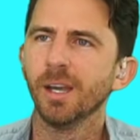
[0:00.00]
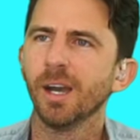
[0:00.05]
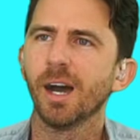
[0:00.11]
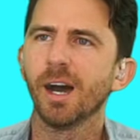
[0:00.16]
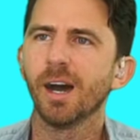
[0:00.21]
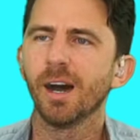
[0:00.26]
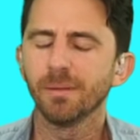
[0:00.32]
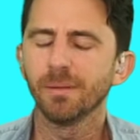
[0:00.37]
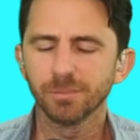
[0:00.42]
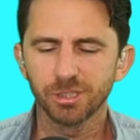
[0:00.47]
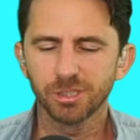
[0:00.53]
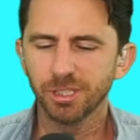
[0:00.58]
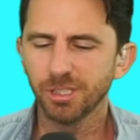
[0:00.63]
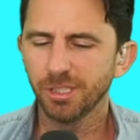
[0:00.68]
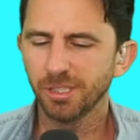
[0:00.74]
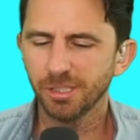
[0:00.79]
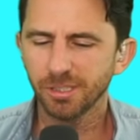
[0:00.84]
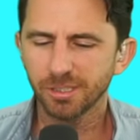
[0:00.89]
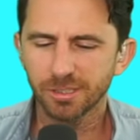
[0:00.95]
Um,
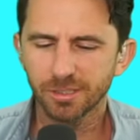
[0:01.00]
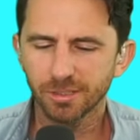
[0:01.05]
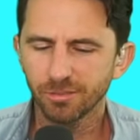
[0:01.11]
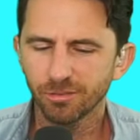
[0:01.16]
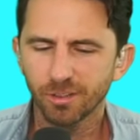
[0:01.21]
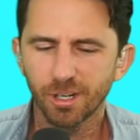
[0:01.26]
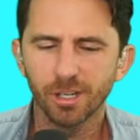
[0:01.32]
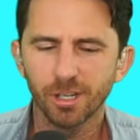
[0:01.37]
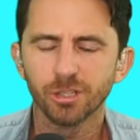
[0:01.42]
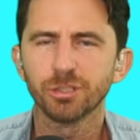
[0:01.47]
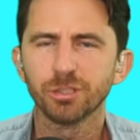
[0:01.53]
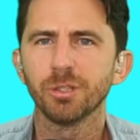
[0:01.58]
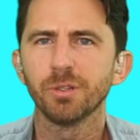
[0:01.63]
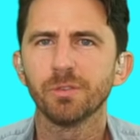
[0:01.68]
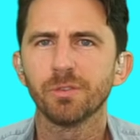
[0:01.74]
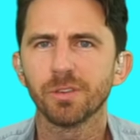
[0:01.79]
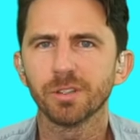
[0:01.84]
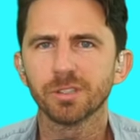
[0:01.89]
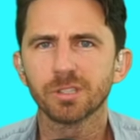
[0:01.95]
she's ready to shoot
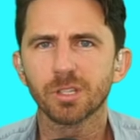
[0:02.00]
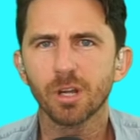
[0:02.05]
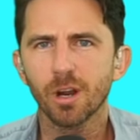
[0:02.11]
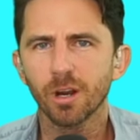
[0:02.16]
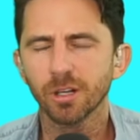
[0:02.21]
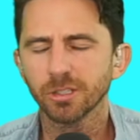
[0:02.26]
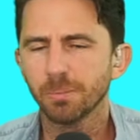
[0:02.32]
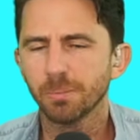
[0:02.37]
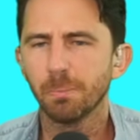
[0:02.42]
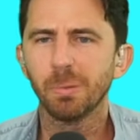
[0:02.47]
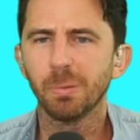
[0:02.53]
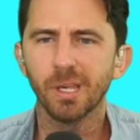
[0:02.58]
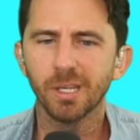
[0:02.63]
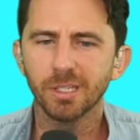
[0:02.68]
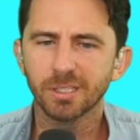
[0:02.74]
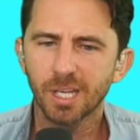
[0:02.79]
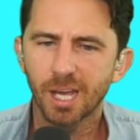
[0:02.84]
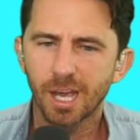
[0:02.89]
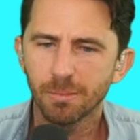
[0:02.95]
for the stars,
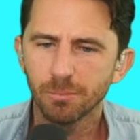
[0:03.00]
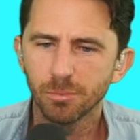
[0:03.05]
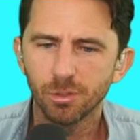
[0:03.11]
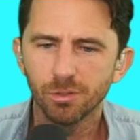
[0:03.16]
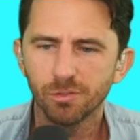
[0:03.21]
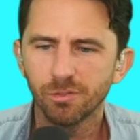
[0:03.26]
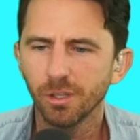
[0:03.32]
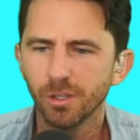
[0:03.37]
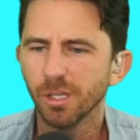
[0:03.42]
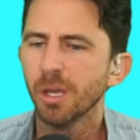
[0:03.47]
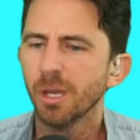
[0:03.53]
big time movie